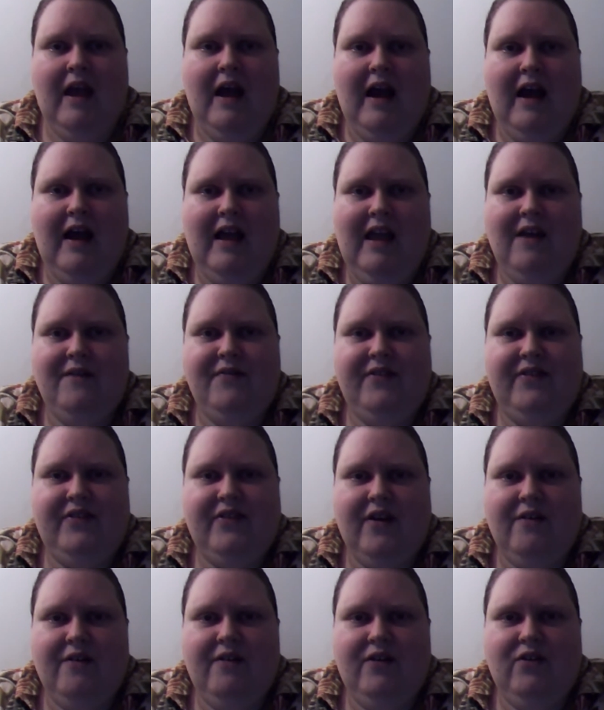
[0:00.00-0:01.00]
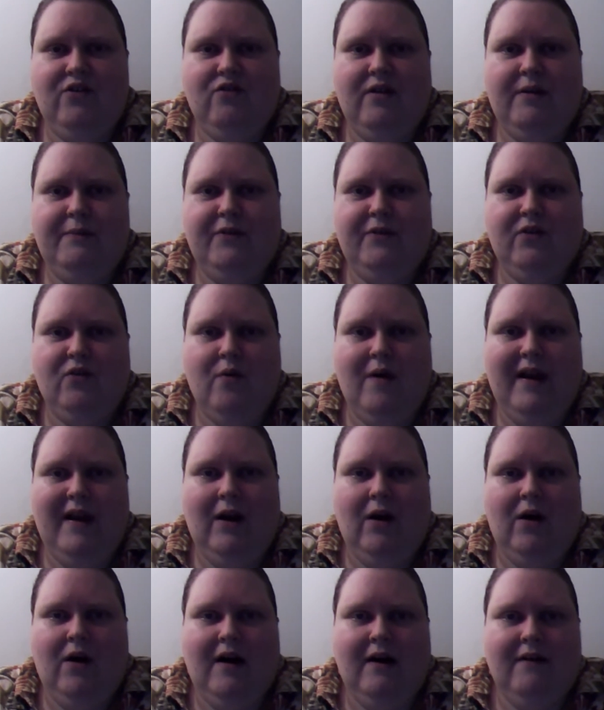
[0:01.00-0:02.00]
i have scary dreams
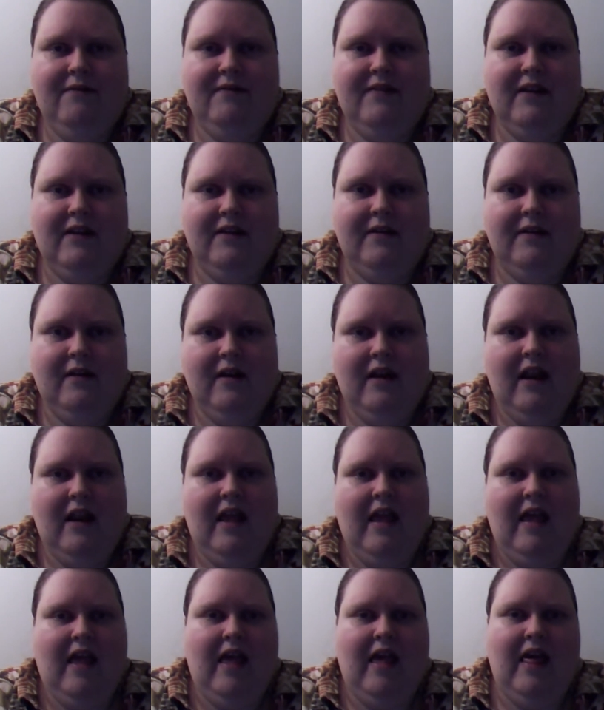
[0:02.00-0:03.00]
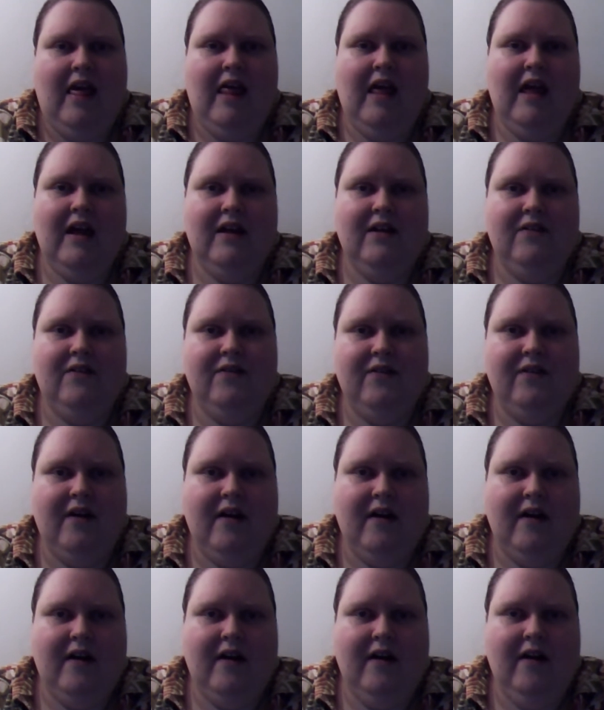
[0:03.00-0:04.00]
quite often and
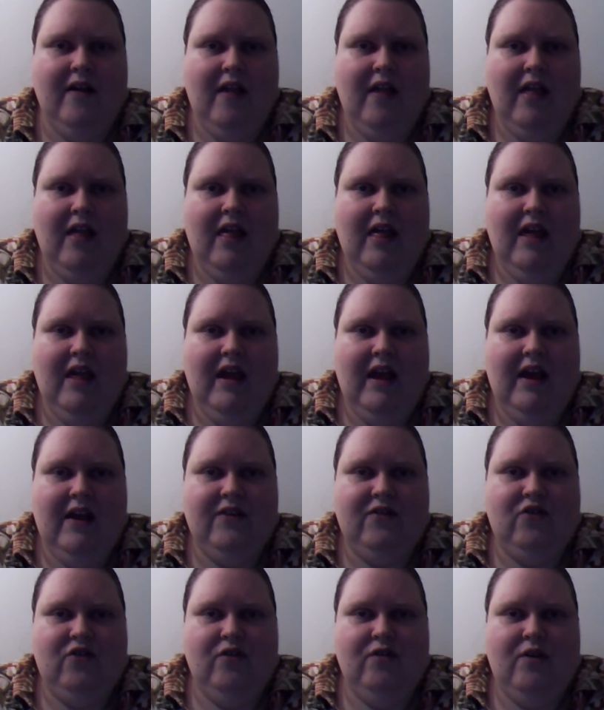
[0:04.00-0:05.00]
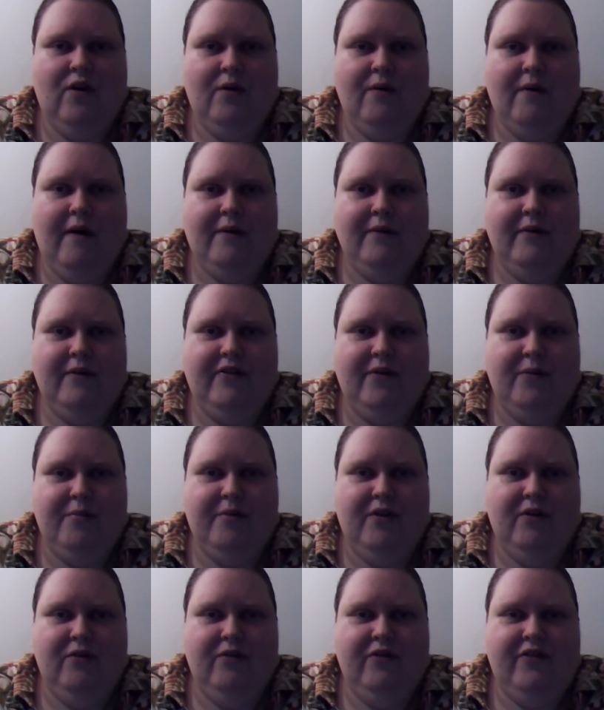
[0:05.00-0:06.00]
uh, as you know i was
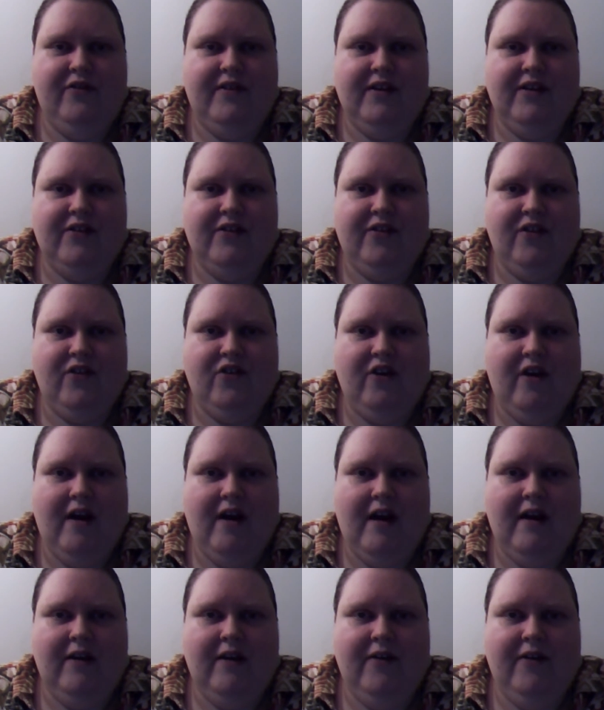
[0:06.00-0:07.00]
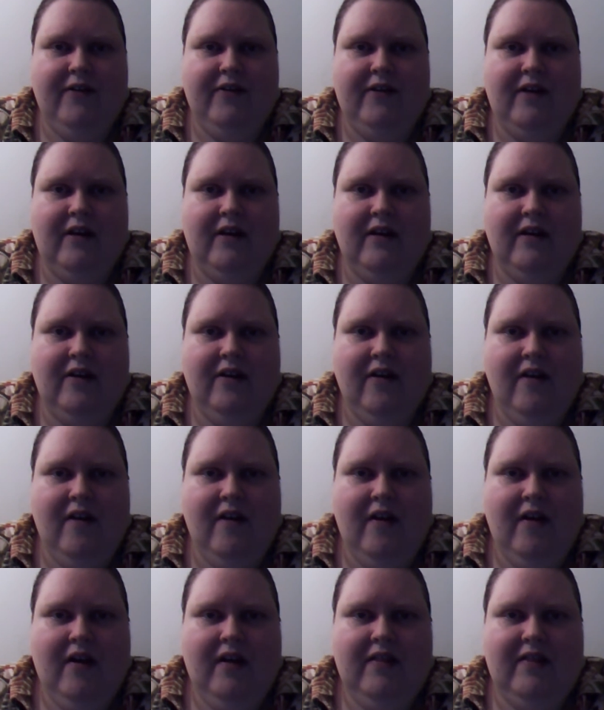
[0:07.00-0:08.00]
abused as a child and
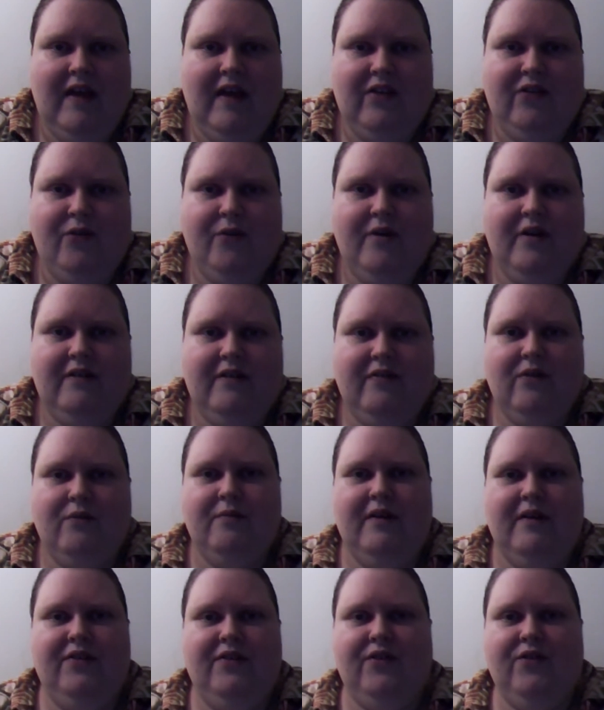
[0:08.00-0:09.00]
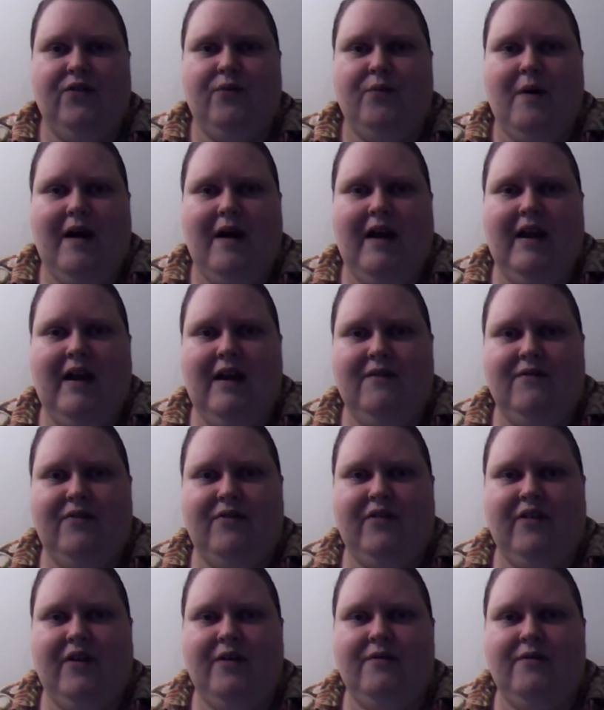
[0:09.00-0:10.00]
that's one of the reasons why i have
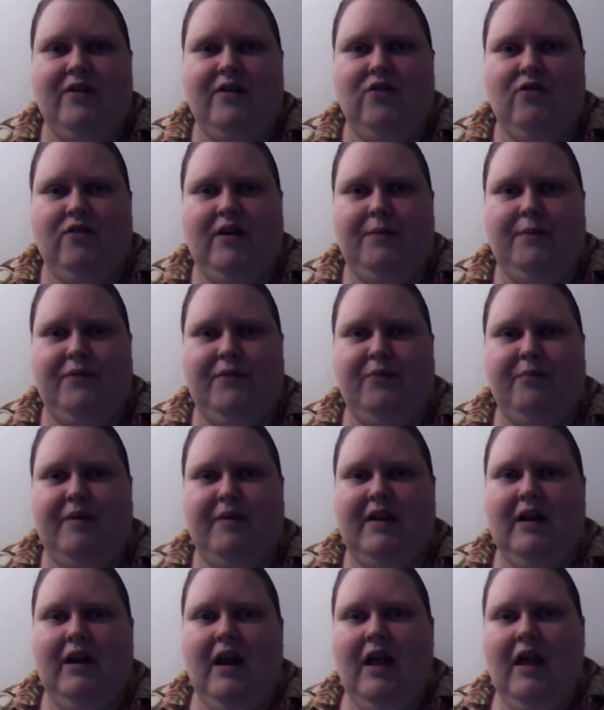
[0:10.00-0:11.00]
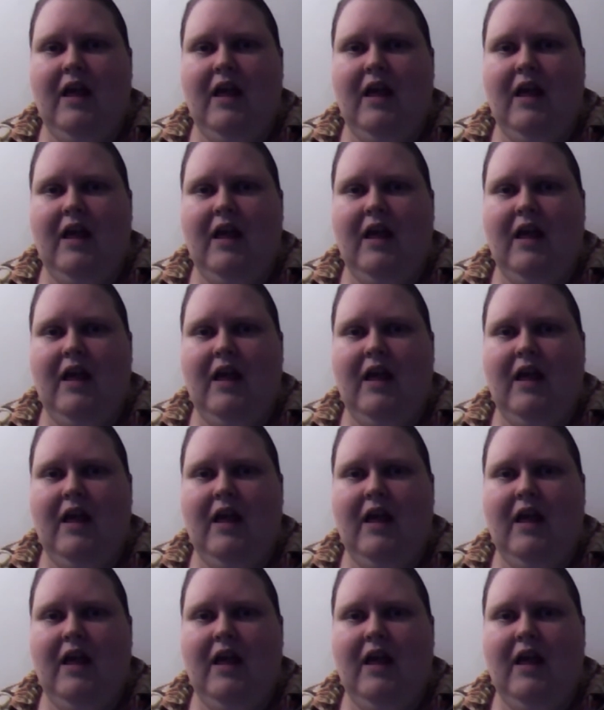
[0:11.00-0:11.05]
scary dreams but